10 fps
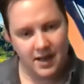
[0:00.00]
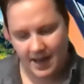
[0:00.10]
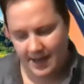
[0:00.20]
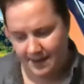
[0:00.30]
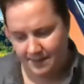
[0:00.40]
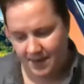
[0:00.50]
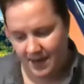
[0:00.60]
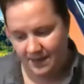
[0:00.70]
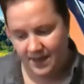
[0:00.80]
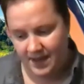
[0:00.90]

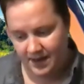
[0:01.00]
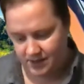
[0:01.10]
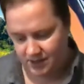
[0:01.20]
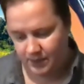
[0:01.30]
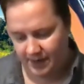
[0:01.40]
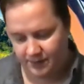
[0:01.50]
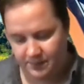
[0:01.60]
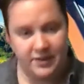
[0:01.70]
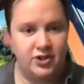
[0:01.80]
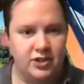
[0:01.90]
And then, so we'd have to
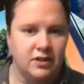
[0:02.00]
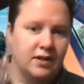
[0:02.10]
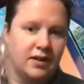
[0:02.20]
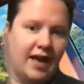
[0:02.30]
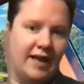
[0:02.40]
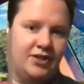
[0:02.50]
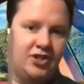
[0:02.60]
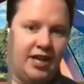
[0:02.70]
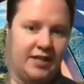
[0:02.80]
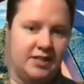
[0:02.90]
mention Ed
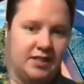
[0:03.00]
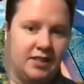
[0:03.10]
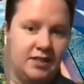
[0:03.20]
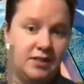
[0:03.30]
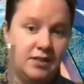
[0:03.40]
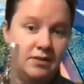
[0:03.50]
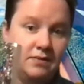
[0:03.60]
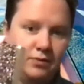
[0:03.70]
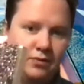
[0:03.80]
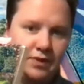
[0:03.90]
Schatz's,
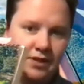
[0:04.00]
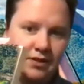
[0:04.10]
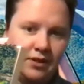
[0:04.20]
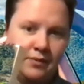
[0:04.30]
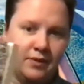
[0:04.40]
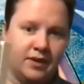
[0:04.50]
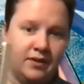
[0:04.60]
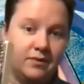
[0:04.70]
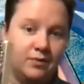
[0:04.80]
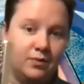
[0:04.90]
that's not going well,
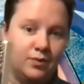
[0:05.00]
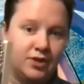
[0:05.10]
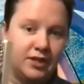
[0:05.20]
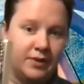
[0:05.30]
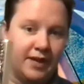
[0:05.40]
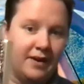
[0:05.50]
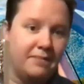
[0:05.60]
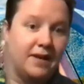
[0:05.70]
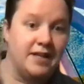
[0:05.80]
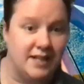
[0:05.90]
we'll stick with that,
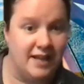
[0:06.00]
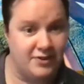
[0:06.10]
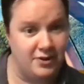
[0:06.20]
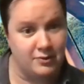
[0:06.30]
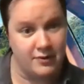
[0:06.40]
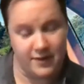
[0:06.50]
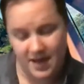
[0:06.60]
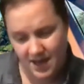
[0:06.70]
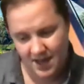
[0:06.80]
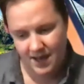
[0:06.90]
political ethnography.
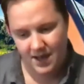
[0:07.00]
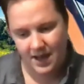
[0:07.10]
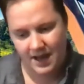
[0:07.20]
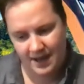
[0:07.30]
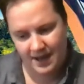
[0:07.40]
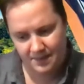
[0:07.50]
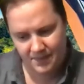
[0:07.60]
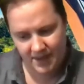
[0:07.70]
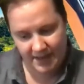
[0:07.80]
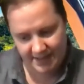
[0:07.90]

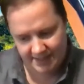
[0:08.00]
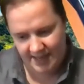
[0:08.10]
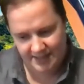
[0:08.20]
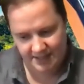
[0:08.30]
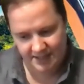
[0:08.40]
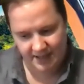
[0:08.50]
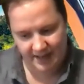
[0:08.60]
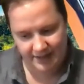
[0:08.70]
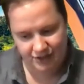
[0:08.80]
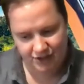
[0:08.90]
It is an edited
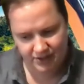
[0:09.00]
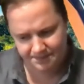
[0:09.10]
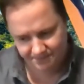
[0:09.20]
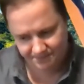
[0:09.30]
collection.